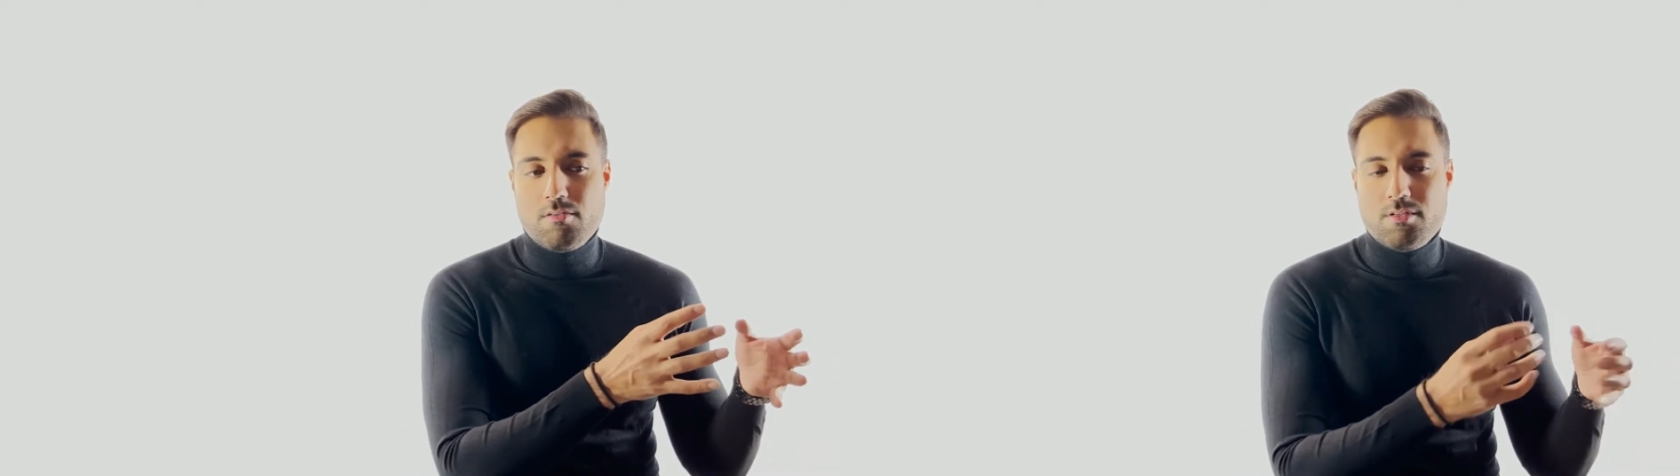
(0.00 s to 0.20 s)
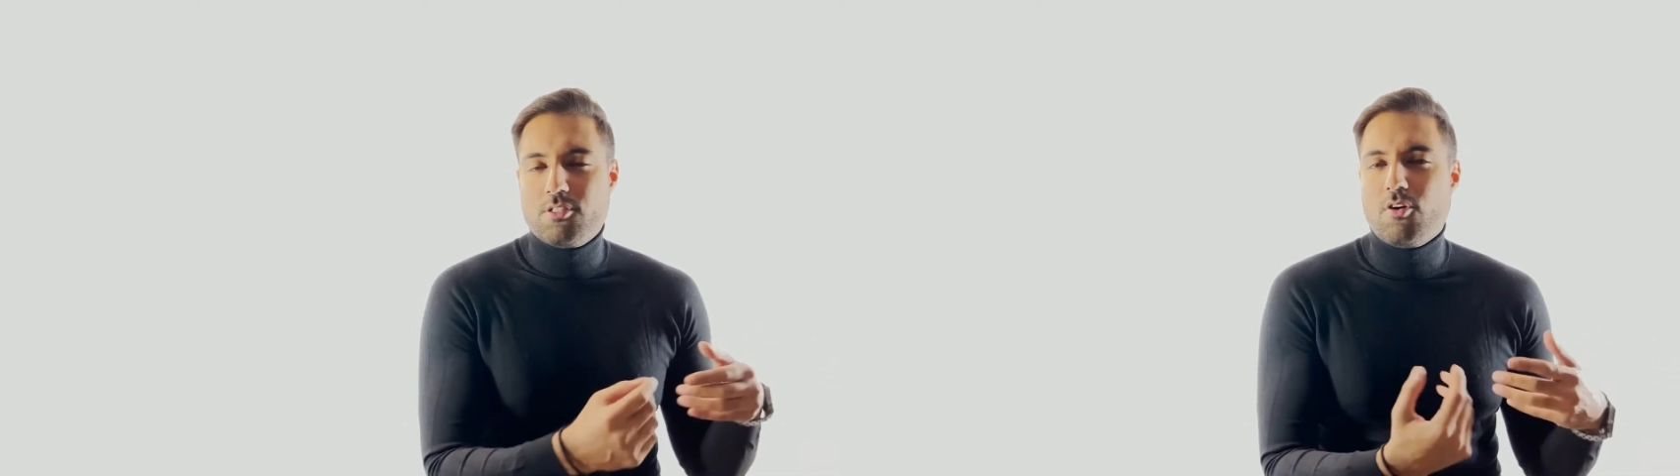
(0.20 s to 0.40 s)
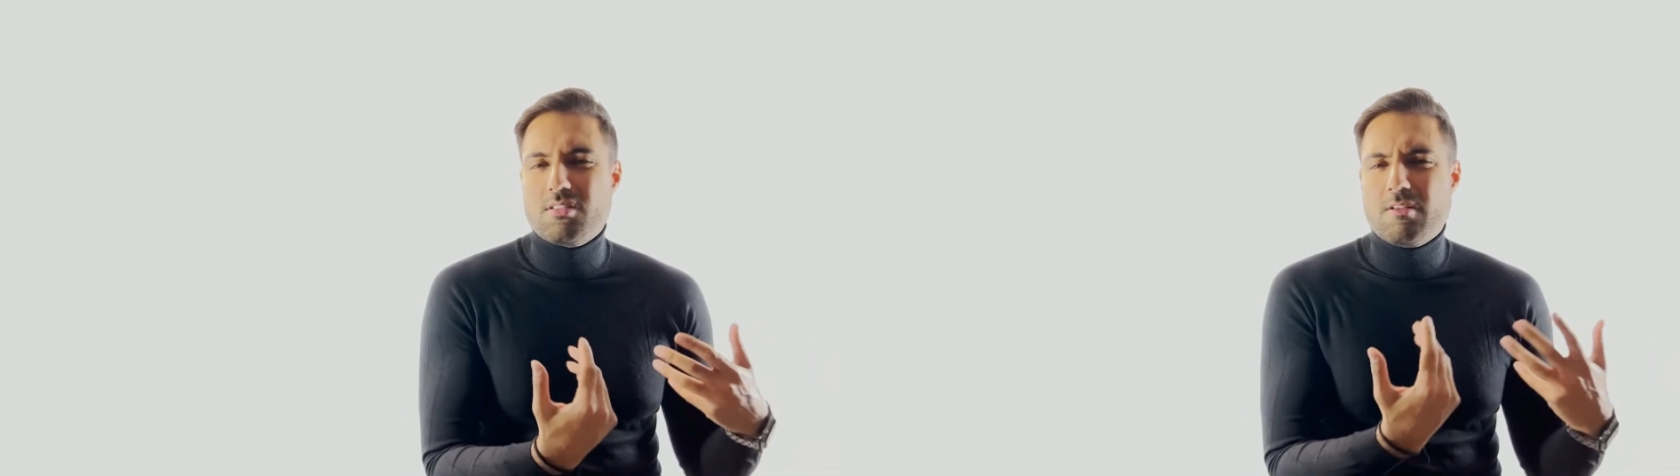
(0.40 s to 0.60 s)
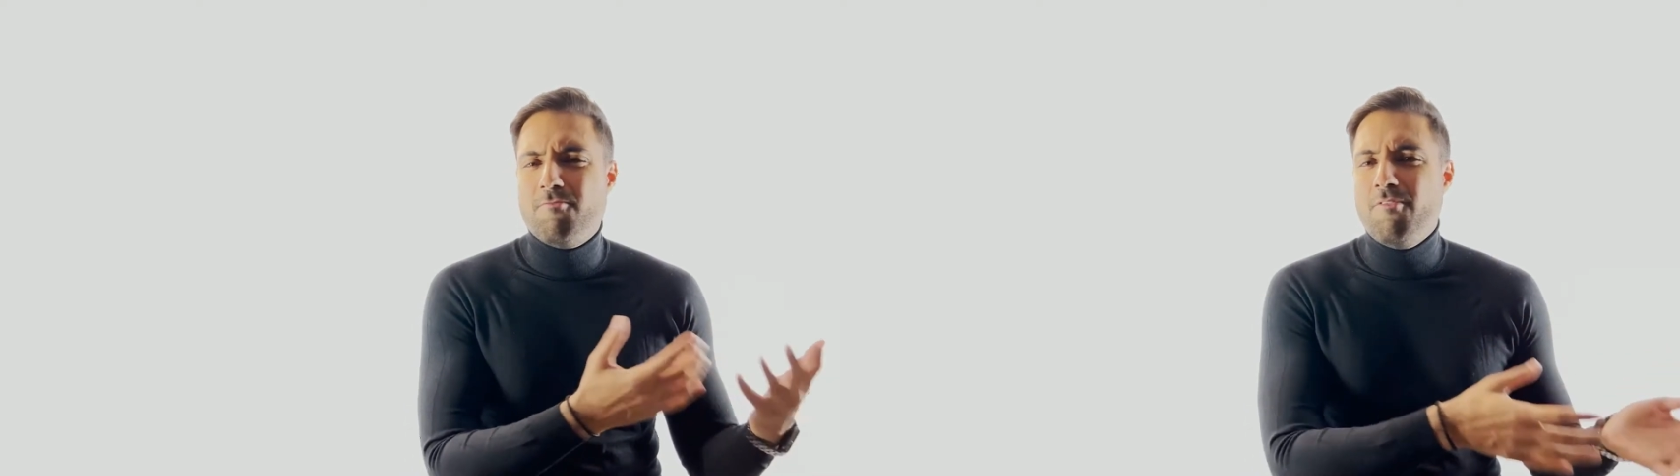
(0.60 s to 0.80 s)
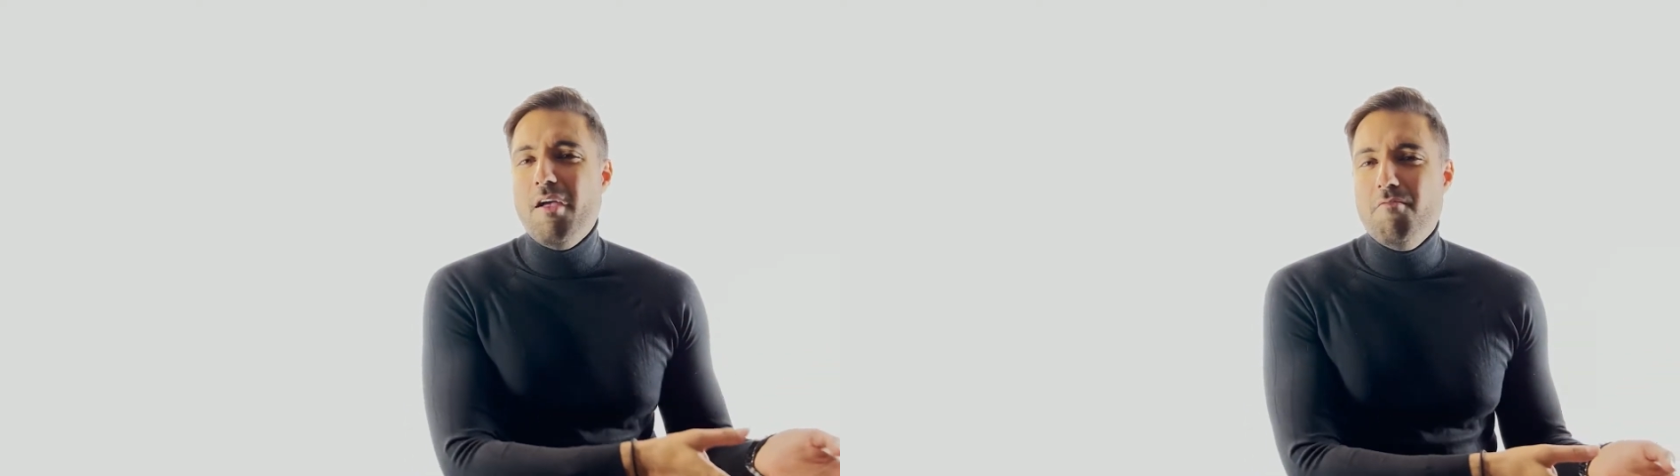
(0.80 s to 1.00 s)
is costing
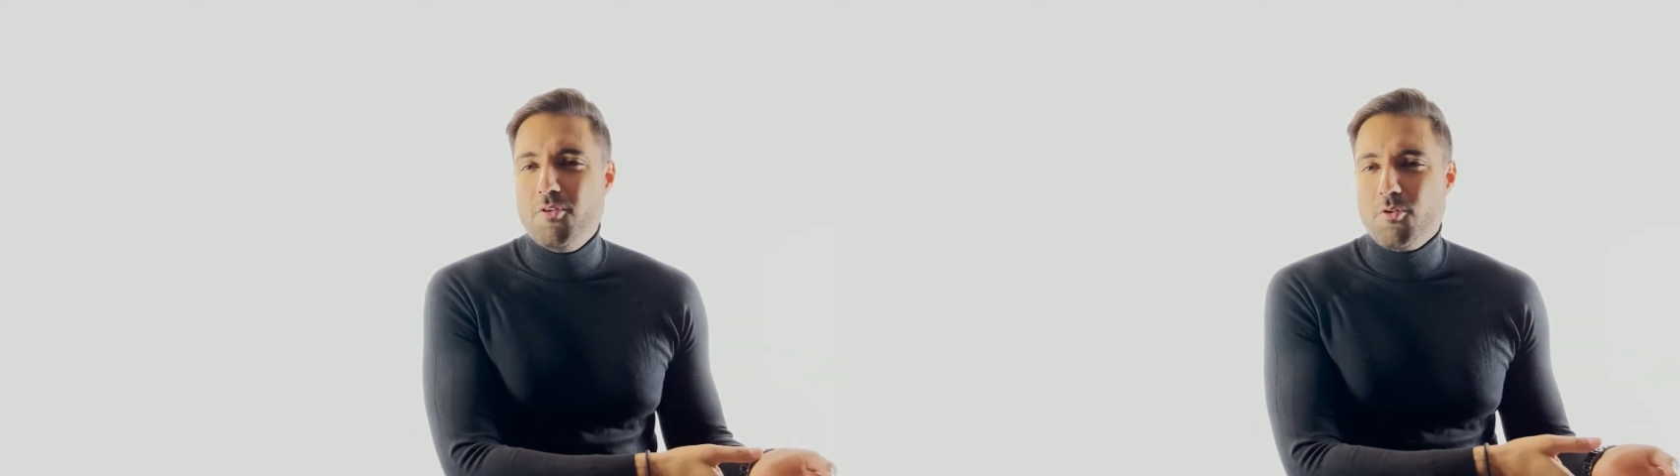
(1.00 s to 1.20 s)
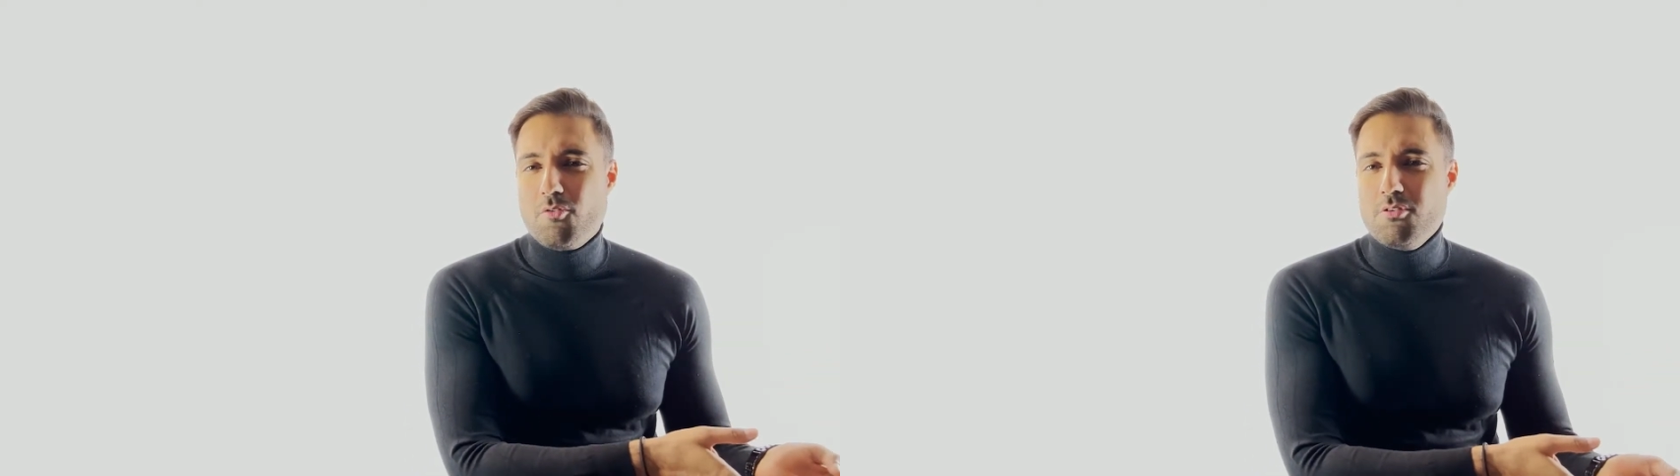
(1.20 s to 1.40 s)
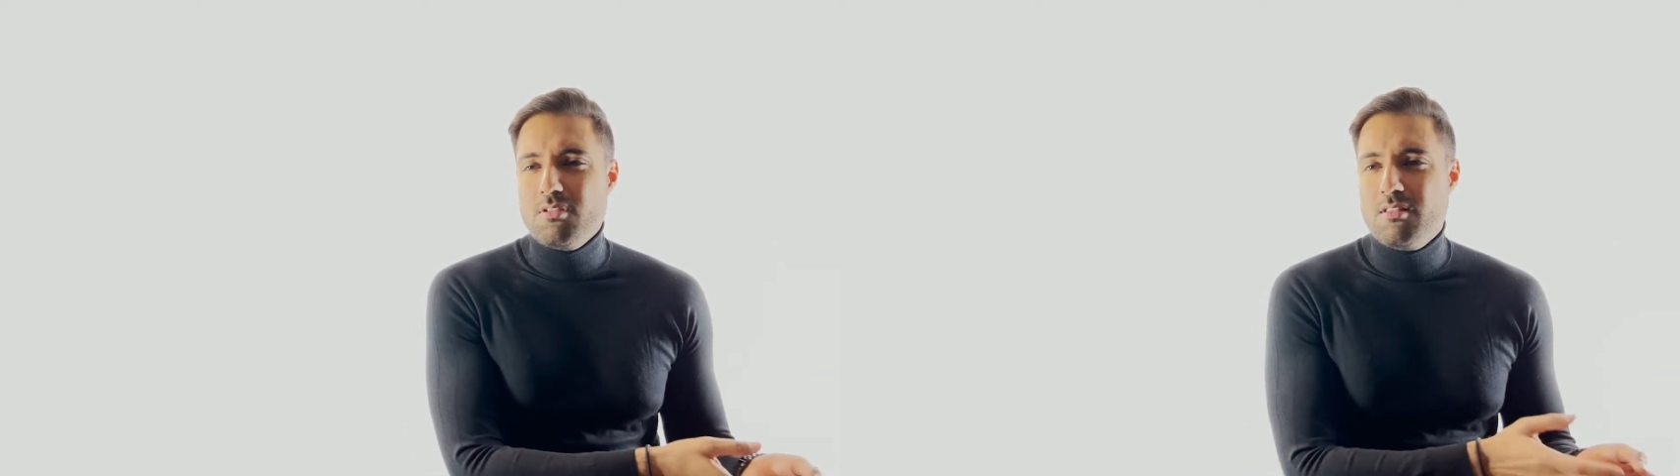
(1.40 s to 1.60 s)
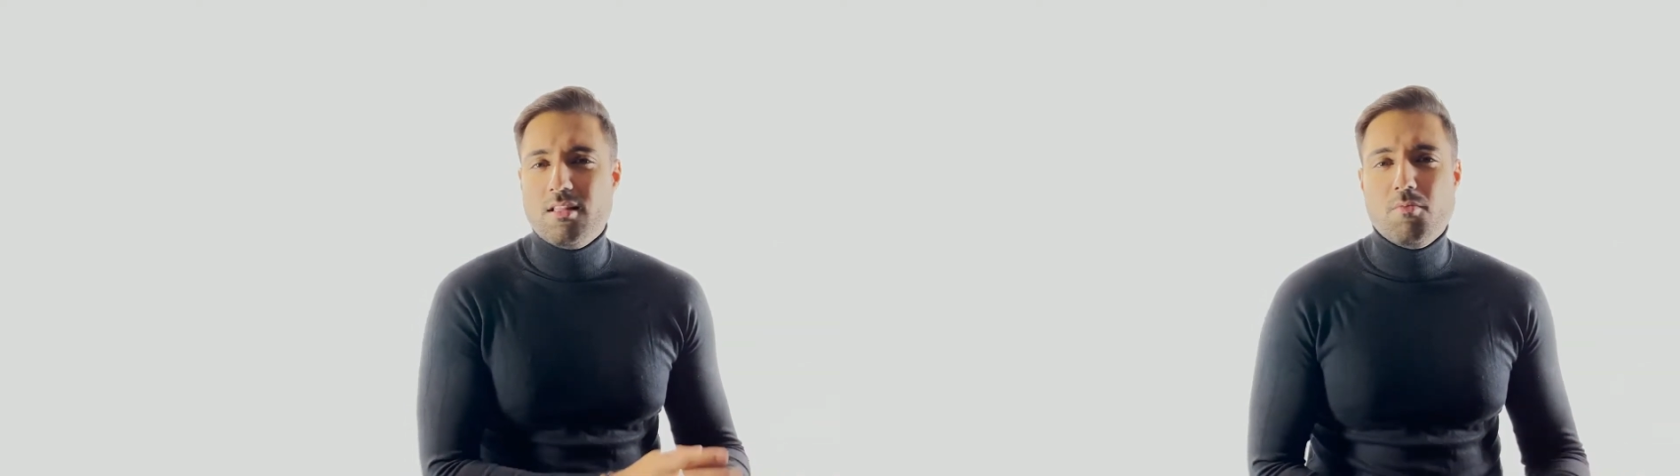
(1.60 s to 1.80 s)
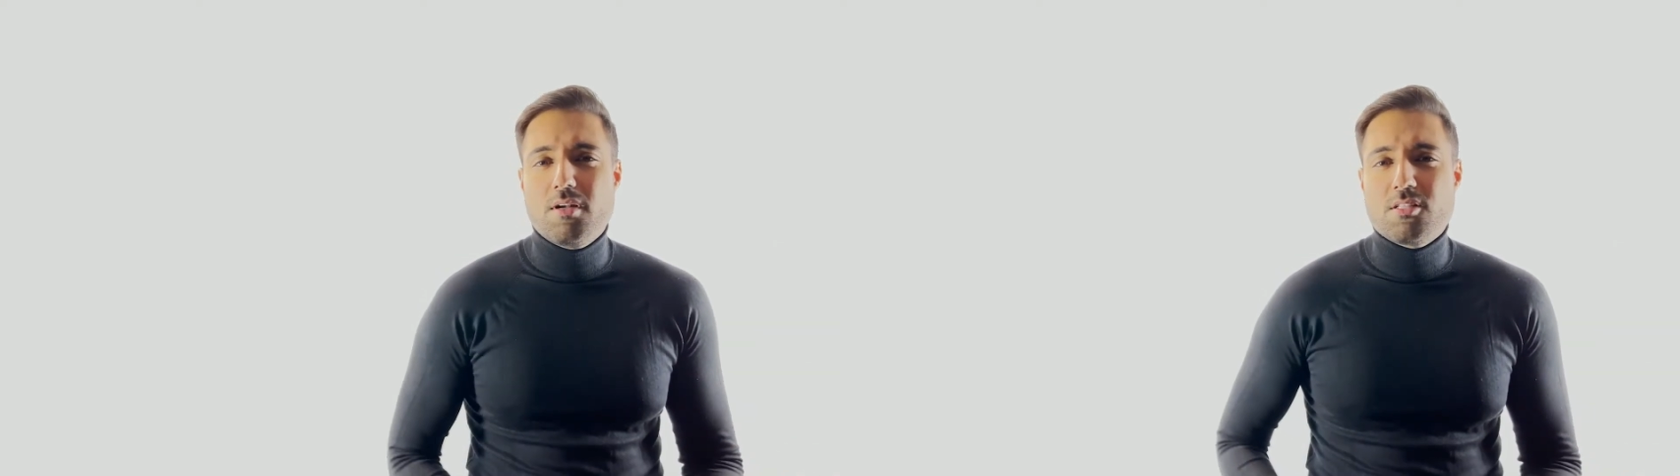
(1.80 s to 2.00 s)
€5 and the
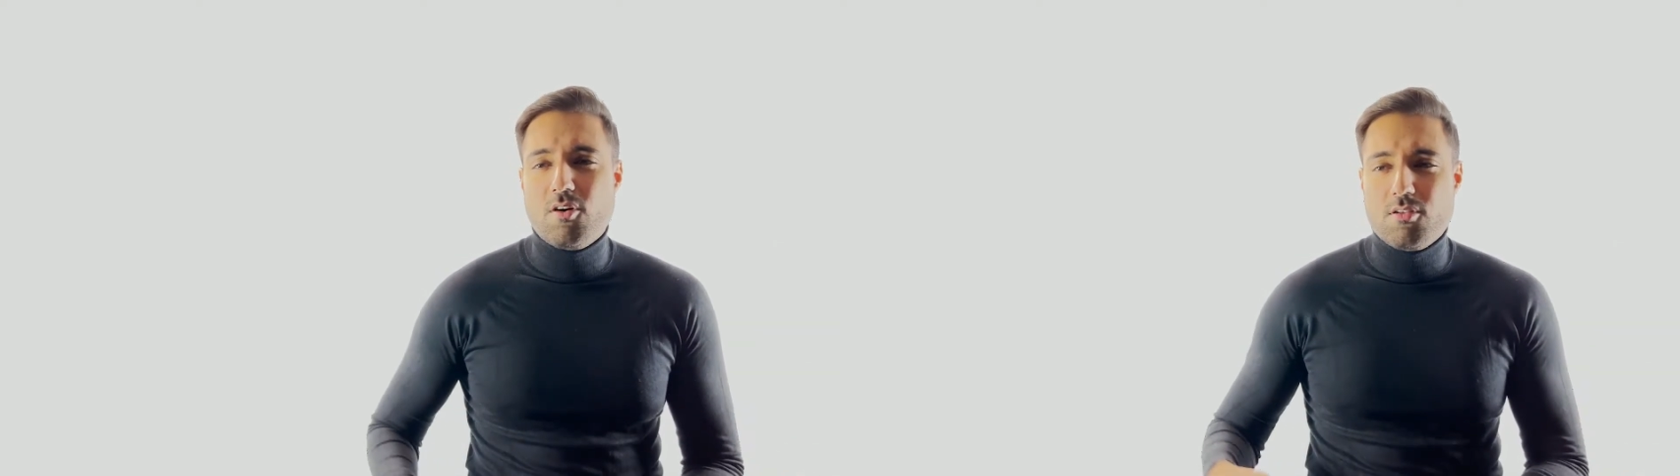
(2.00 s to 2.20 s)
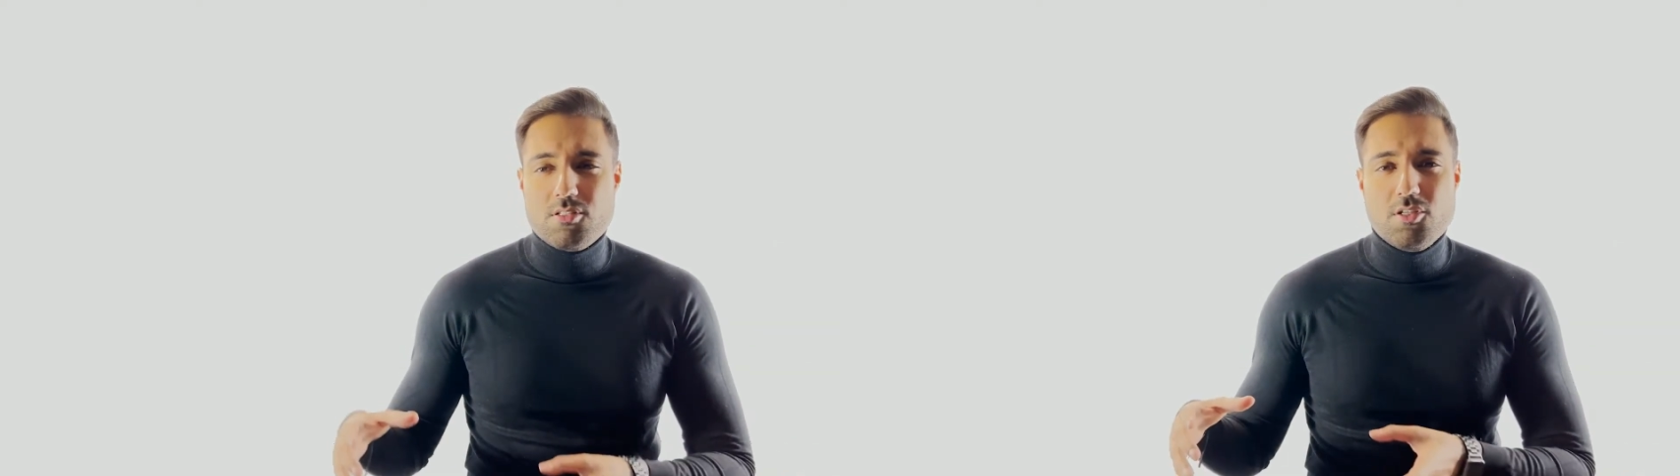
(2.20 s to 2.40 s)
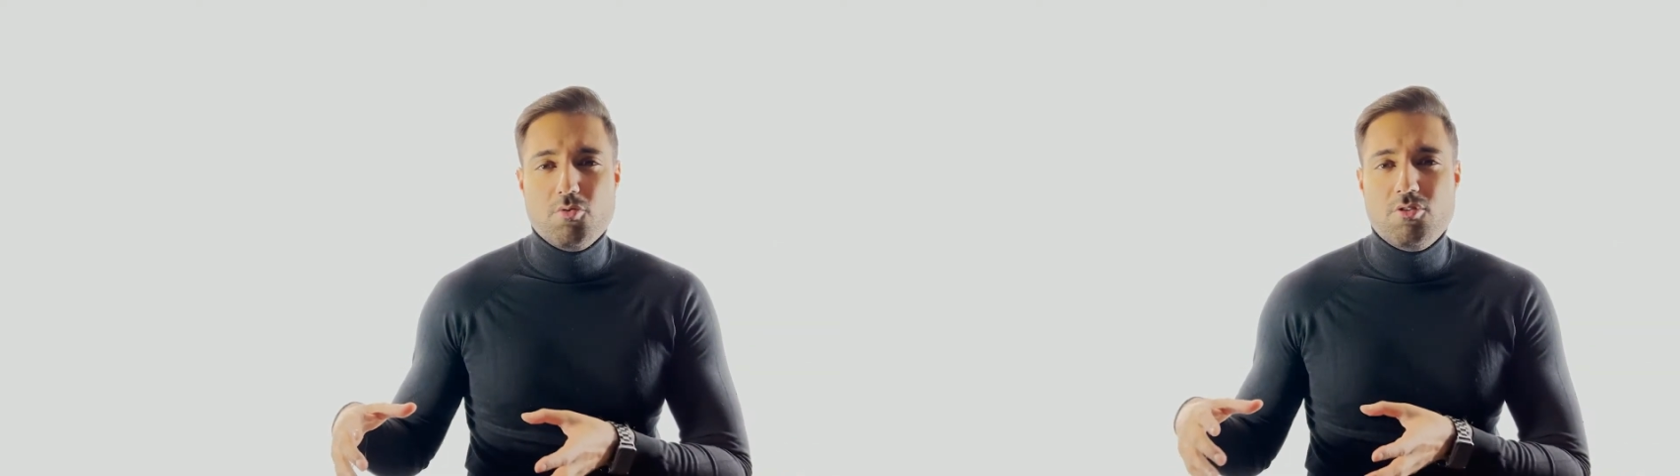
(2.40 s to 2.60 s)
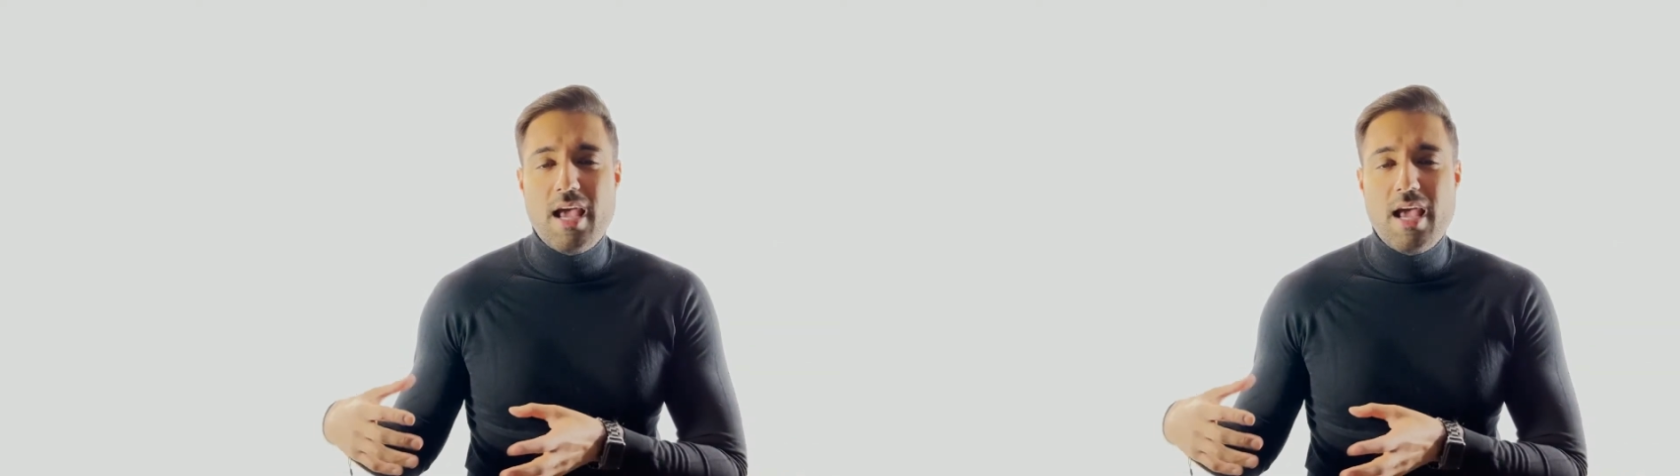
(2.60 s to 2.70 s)
other one is costing you